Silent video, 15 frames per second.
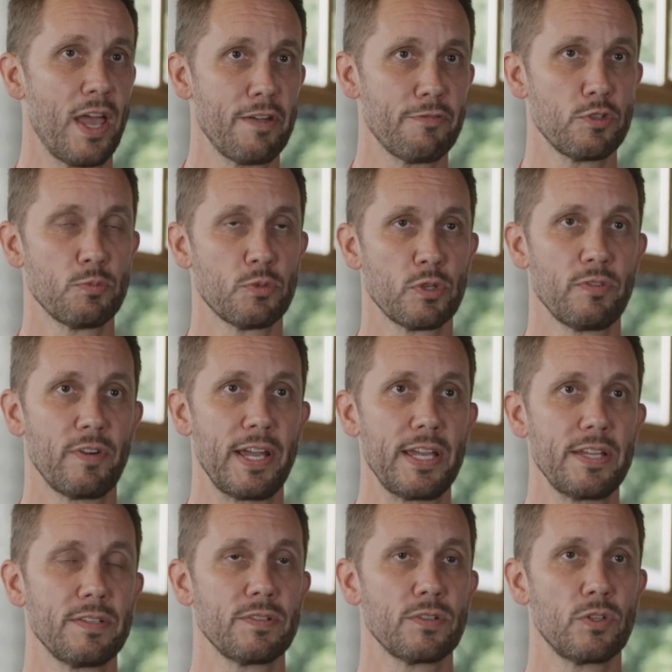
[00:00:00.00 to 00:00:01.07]
have to
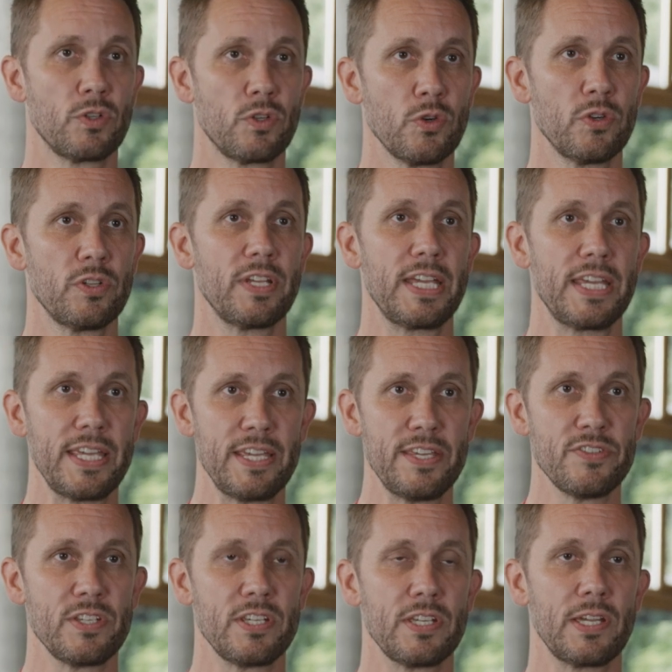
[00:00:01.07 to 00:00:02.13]
provide good,
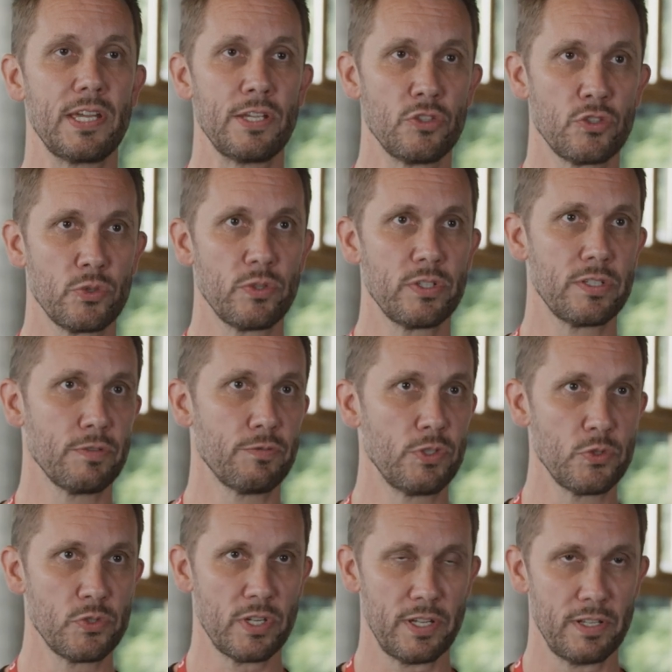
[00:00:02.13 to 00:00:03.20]
easy, intuitive
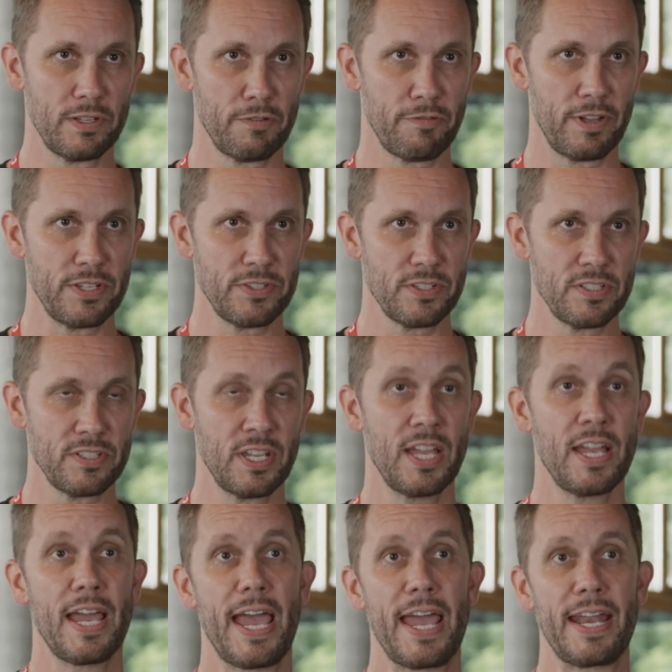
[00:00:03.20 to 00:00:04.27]
user interfaces.
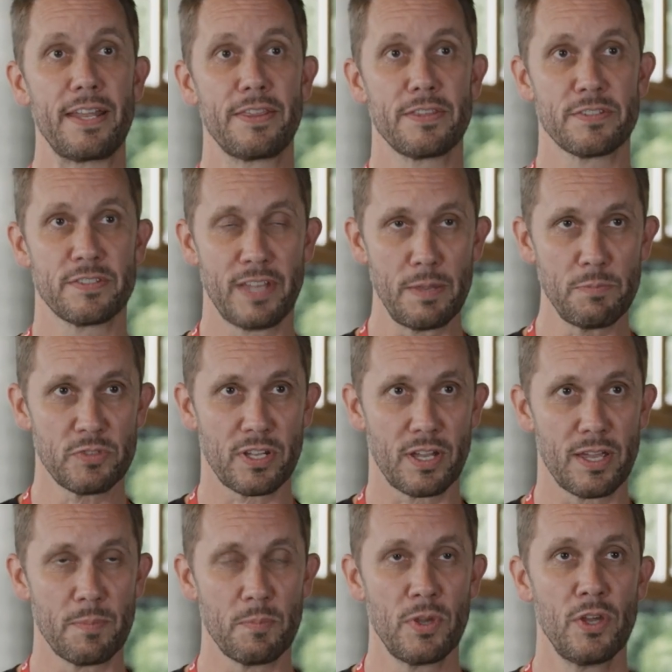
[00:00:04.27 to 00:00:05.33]
And at the same
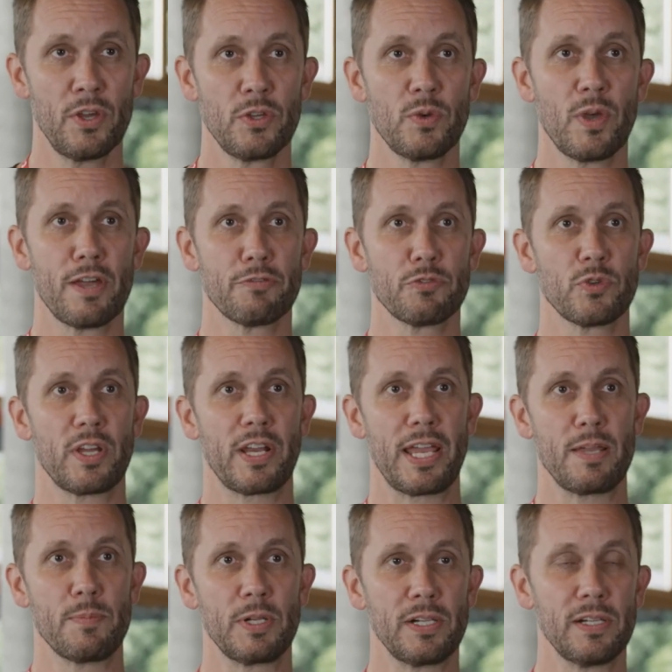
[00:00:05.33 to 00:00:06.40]
time, you have to
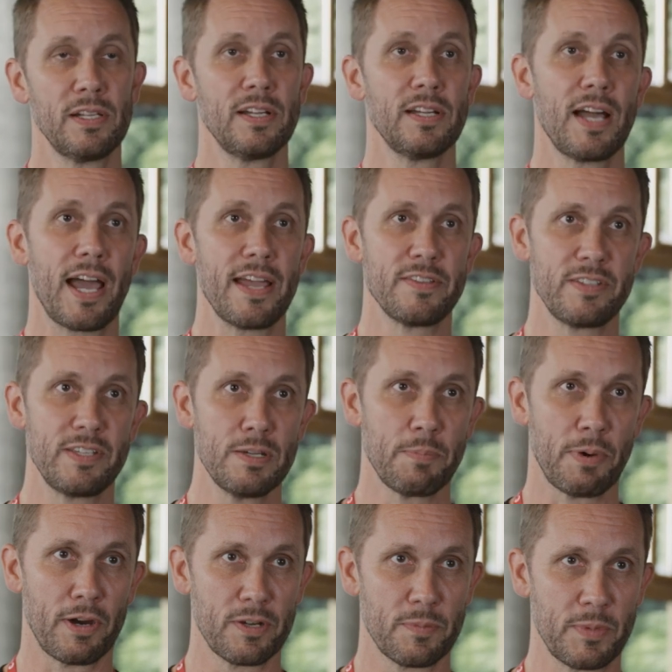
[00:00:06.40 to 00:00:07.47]
enable IT
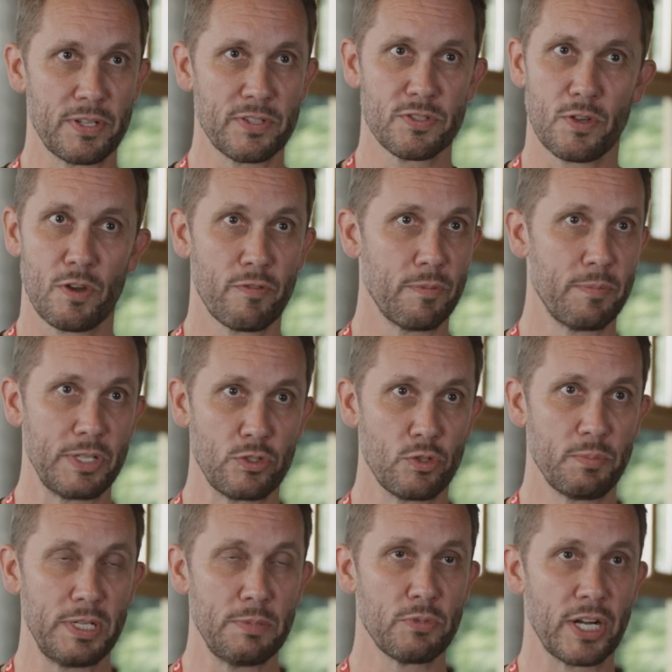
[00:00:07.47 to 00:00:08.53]
departments of a
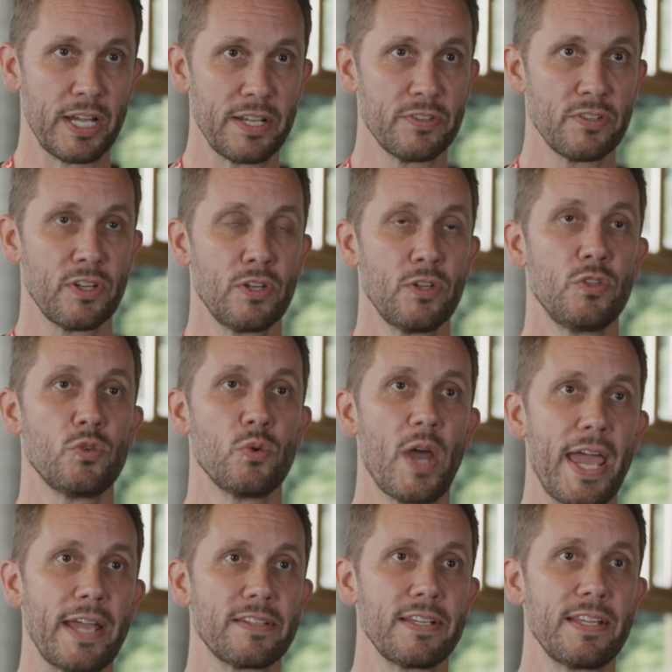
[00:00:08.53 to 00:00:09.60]
B2B brand to
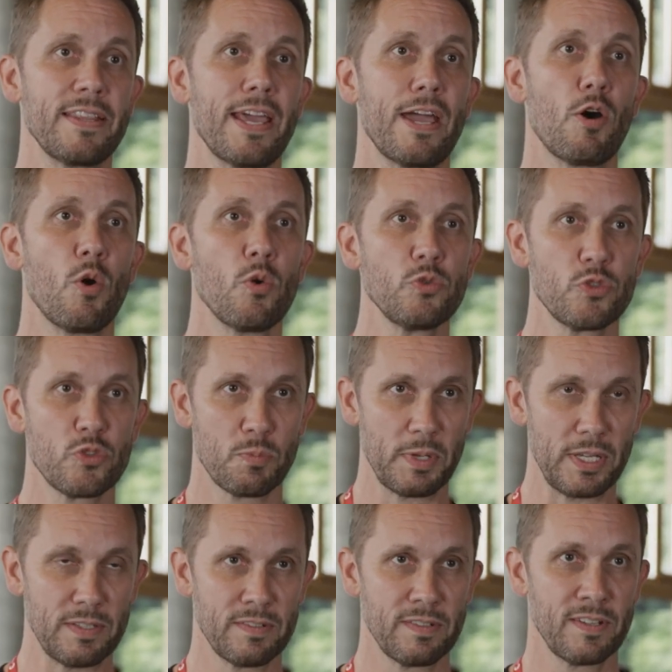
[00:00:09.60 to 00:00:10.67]
act in their own
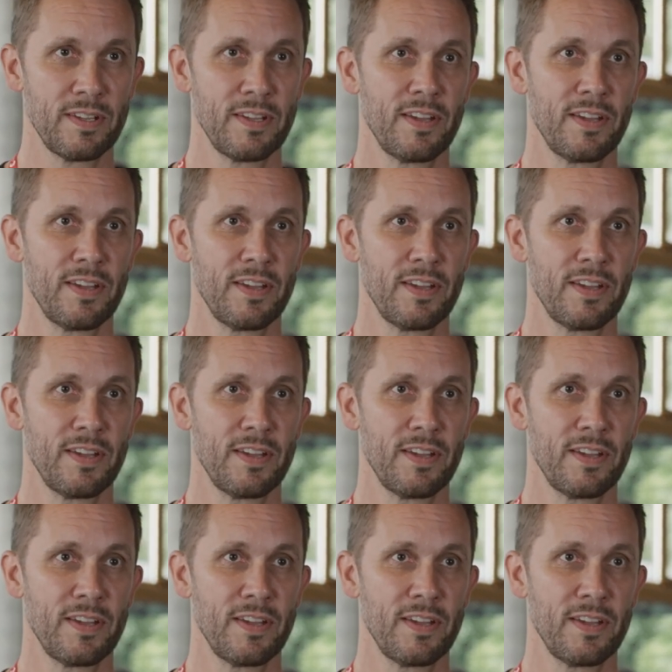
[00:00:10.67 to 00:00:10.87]
speed.